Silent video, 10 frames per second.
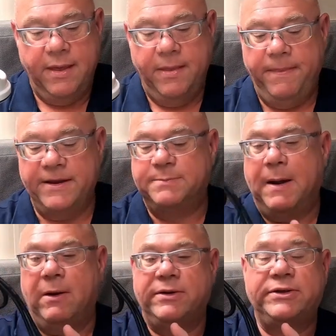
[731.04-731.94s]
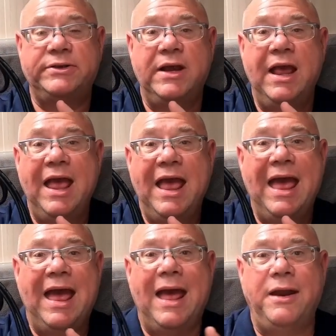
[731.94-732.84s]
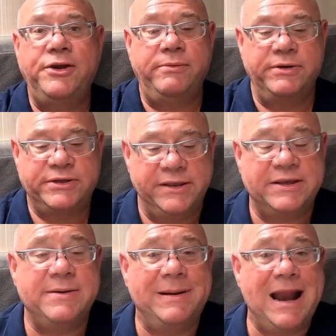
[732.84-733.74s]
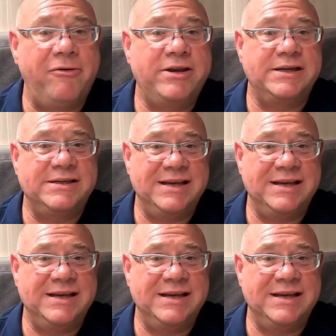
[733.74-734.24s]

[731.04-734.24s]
this box and you can see the similarities.